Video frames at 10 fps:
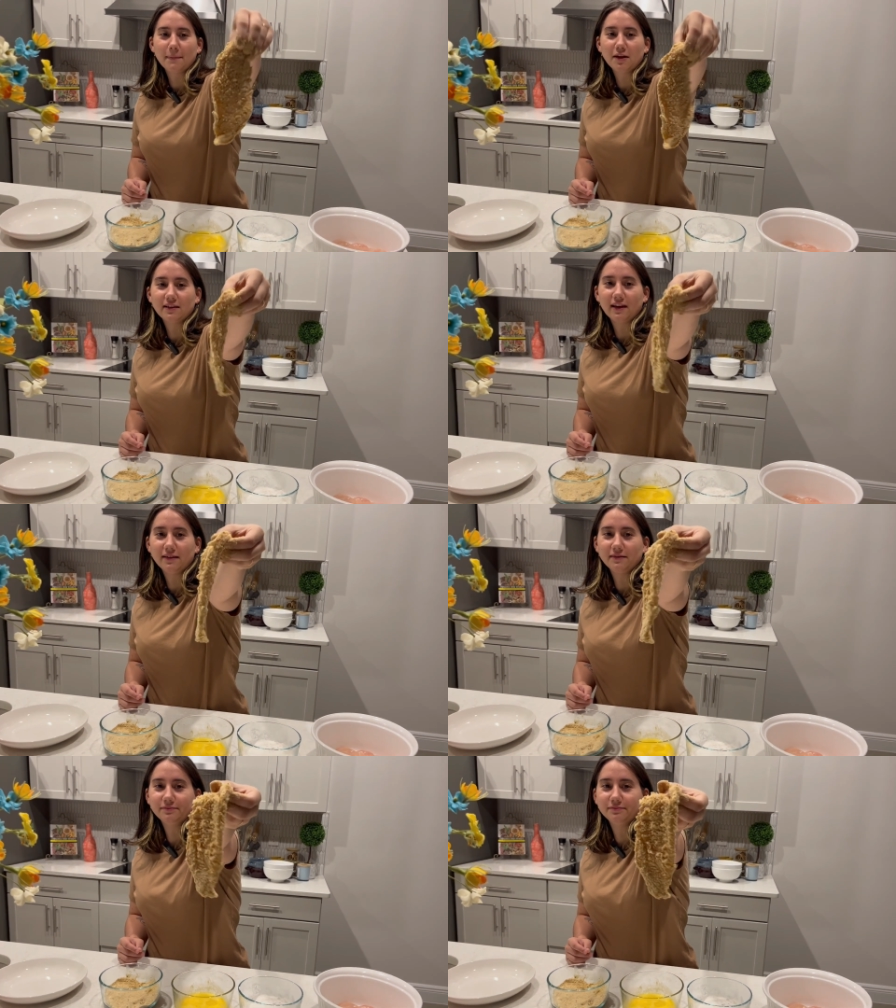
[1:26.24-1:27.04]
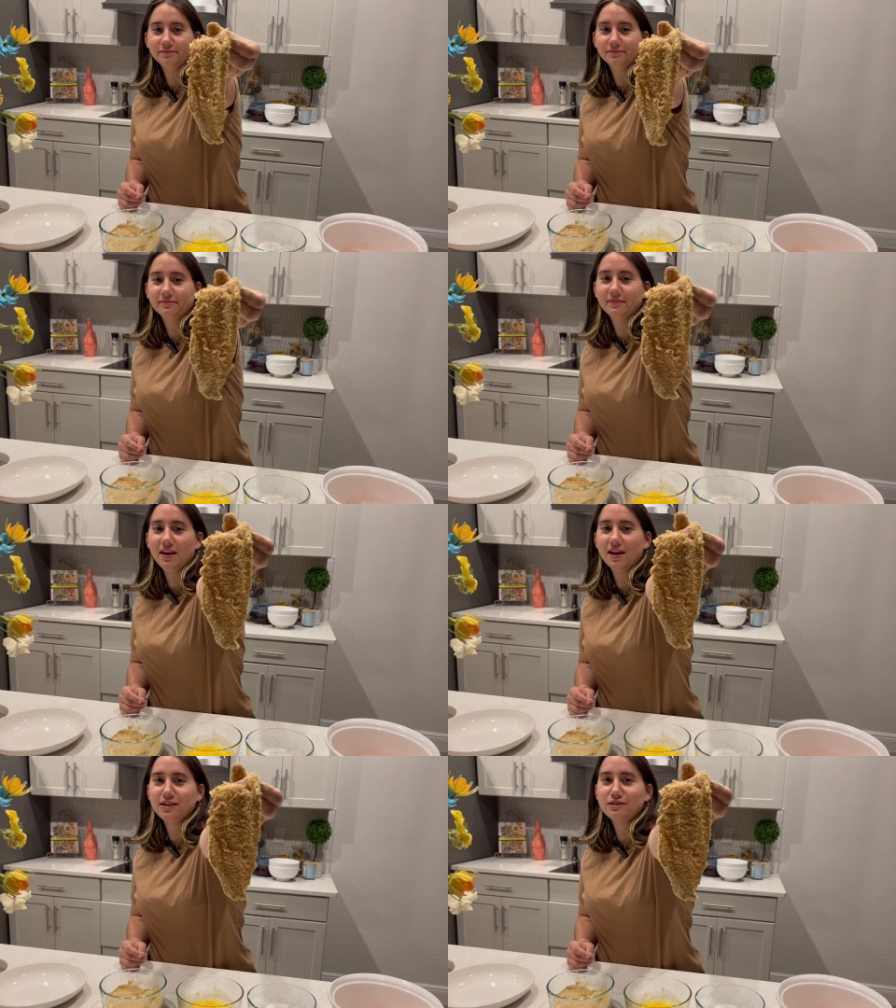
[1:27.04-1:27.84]
Look at that.
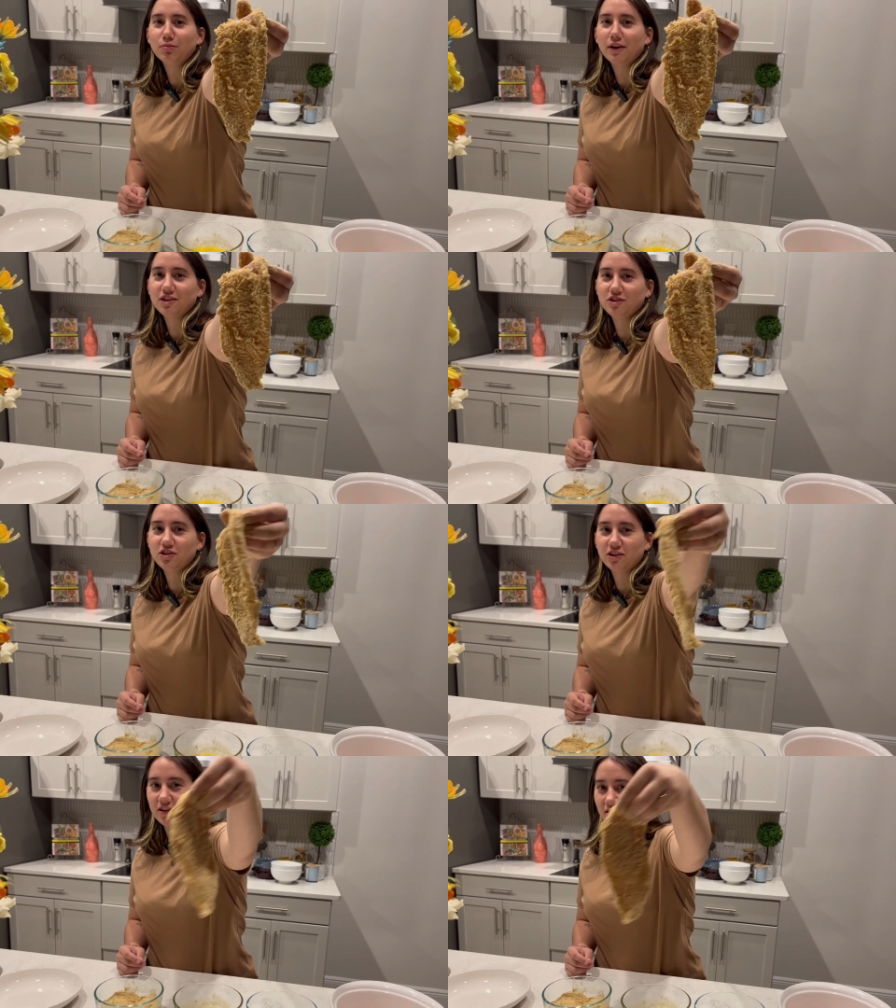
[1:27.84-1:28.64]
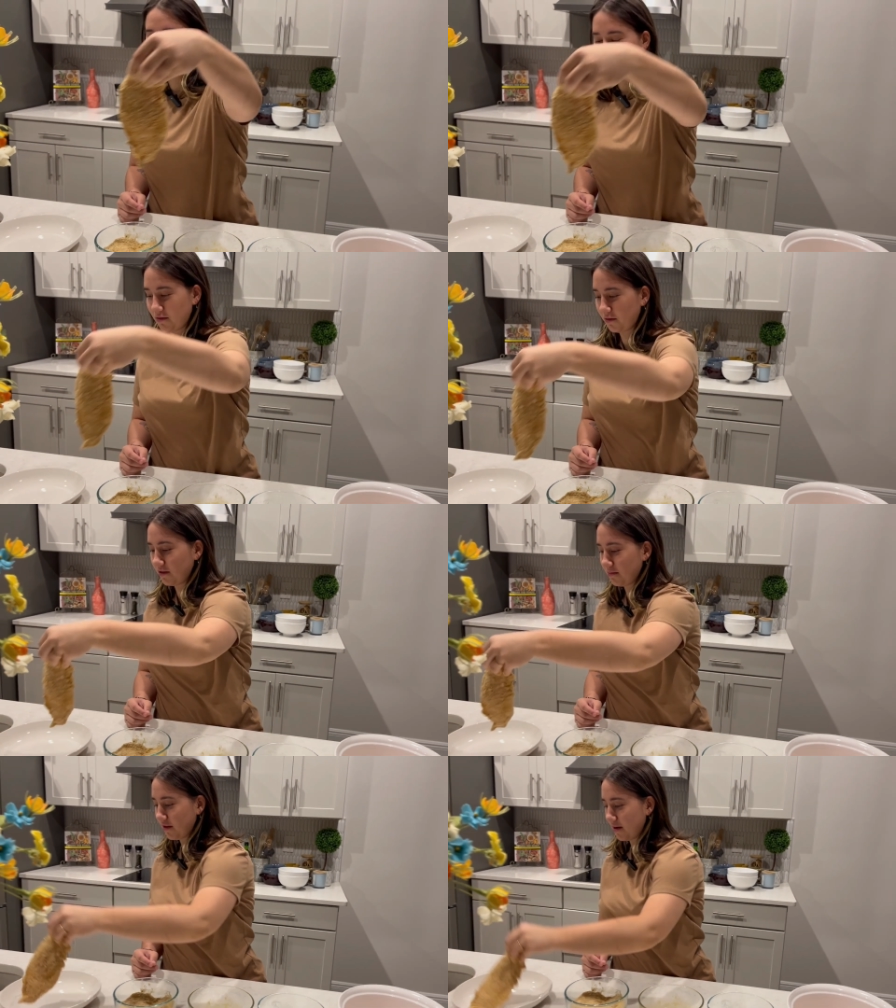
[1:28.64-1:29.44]
Nice breaded chicken. And then we're
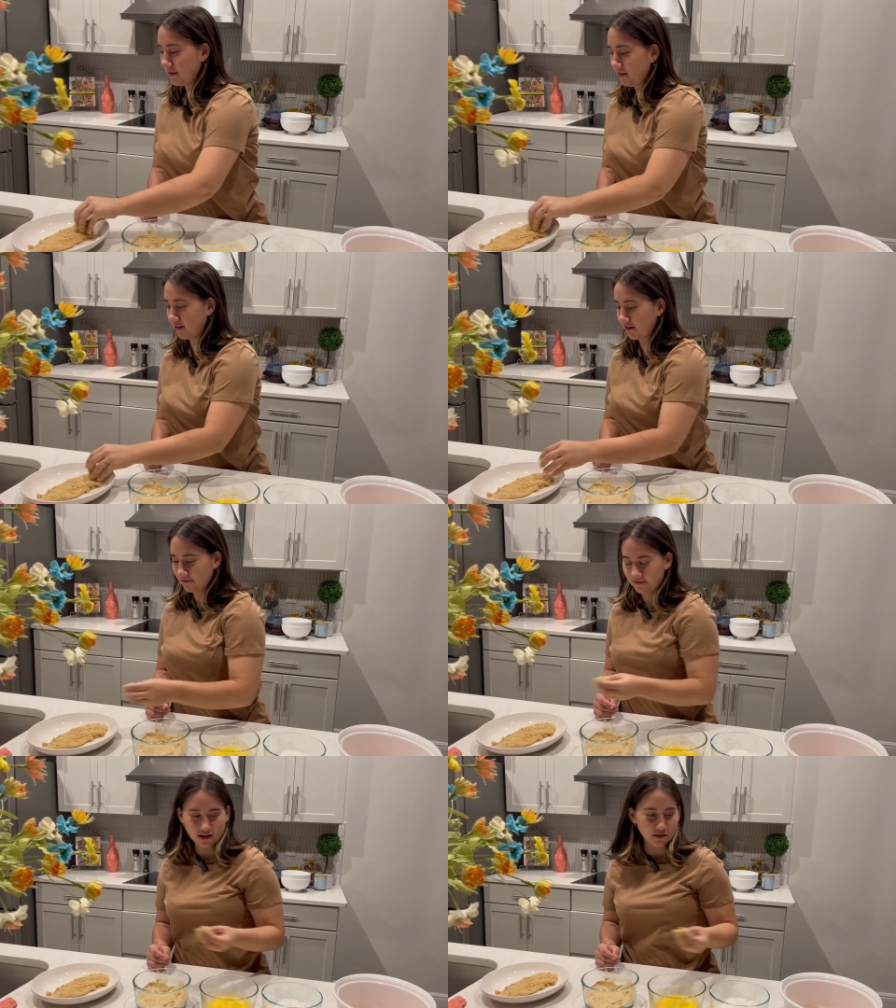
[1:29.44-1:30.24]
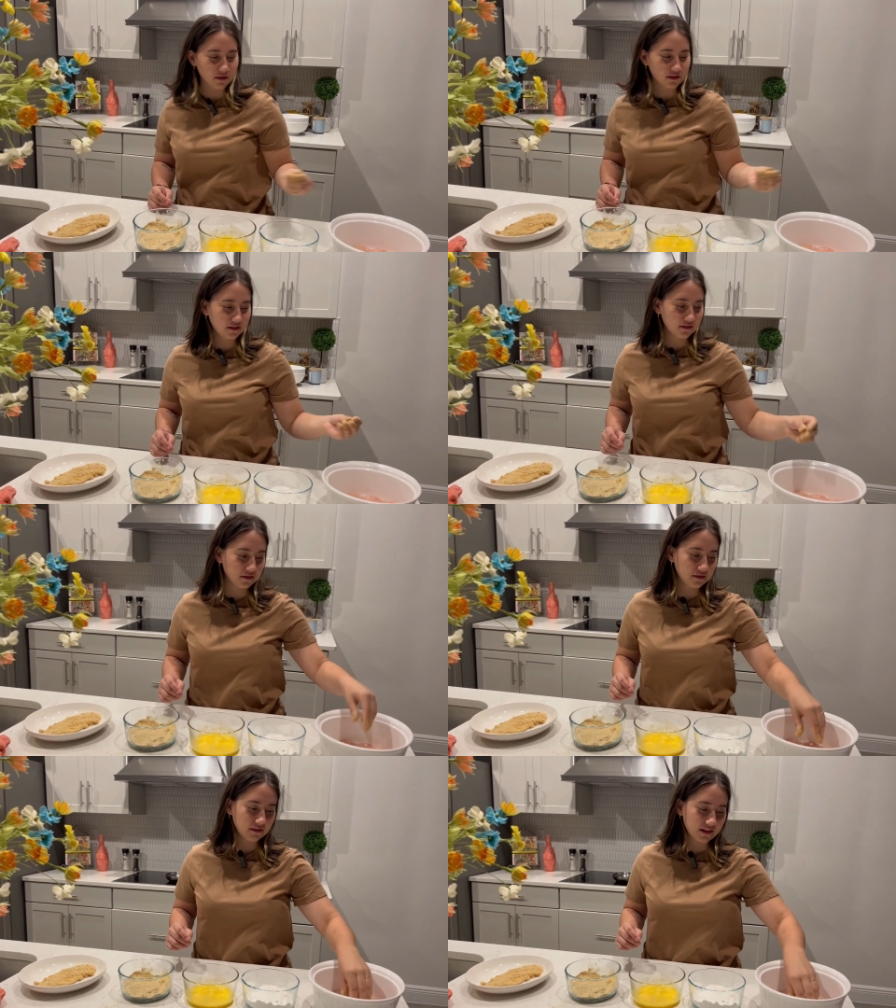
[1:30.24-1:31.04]
gonna plop it there. And we're gonna do
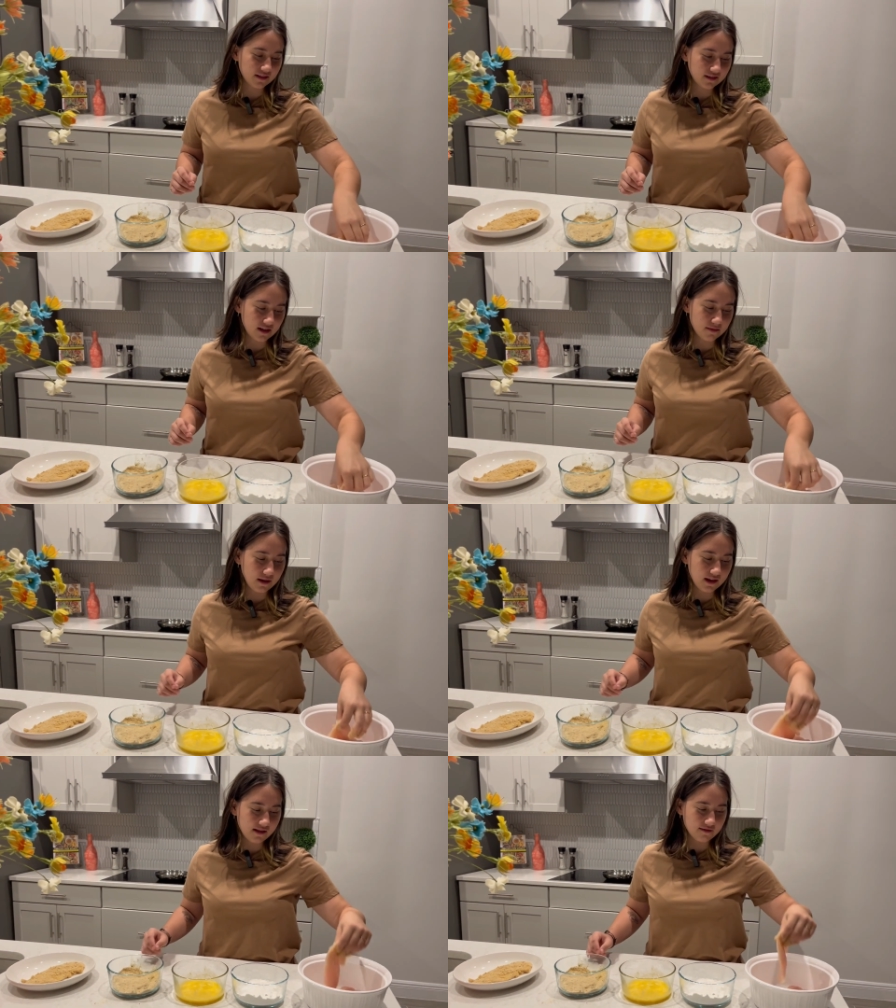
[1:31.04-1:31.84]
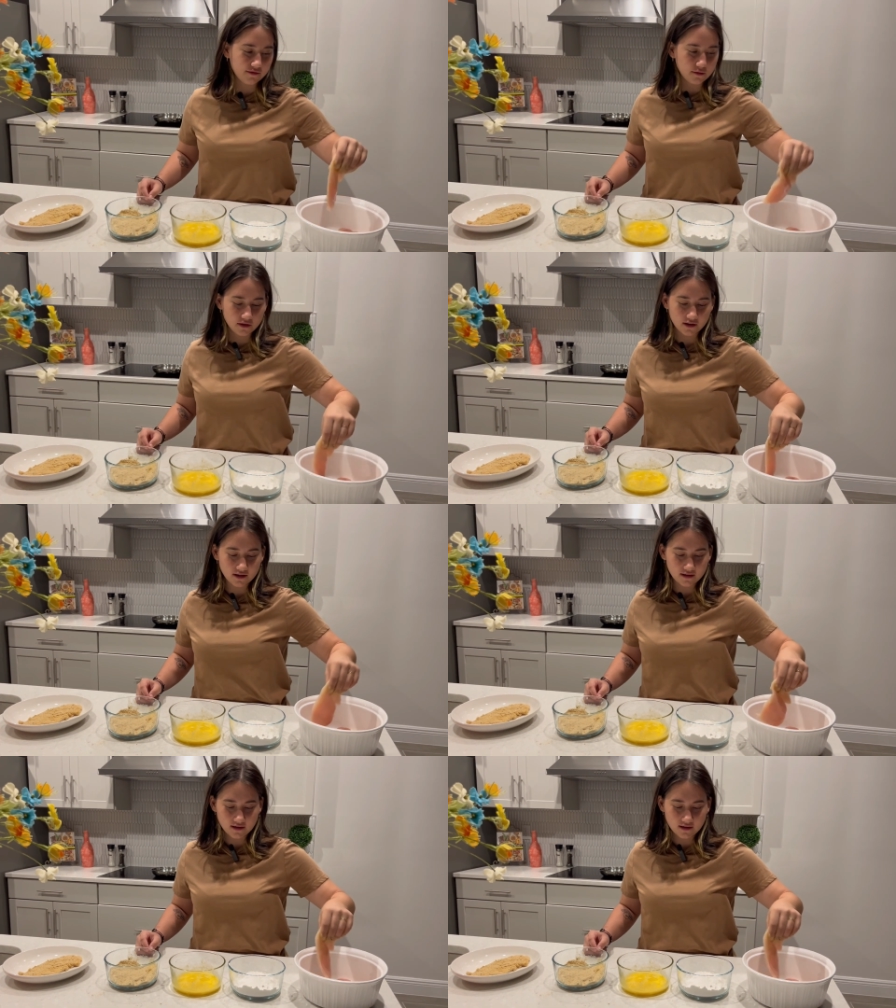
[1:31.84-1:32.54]
the rest. I'm making 4.